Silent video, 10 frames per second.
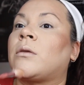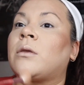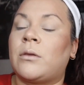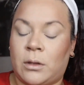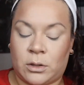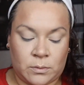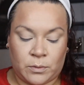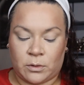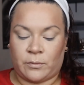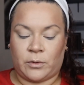Such a
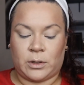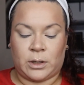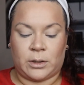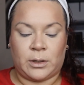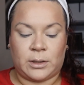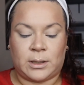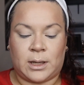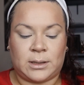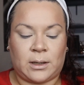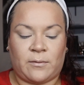beautiful color. It
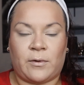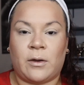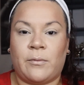has like a very